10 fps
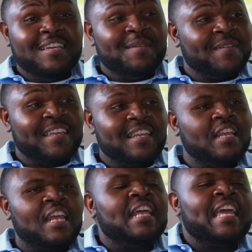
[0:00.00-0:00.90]
deep, and it
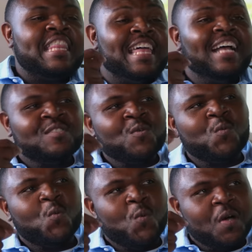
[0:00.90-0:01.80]
and that's the
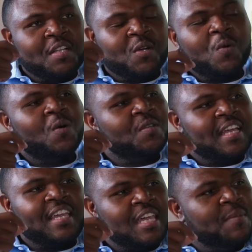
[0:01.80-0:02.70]
one quote
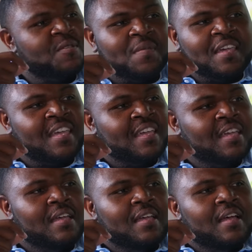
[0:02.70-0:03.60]
that keeps me,
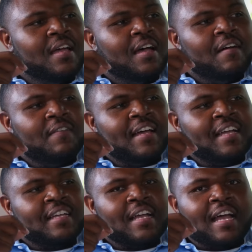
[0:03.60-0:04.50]

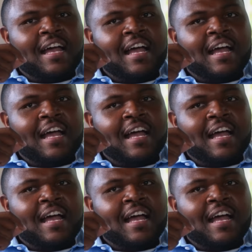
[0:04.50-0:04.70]
like,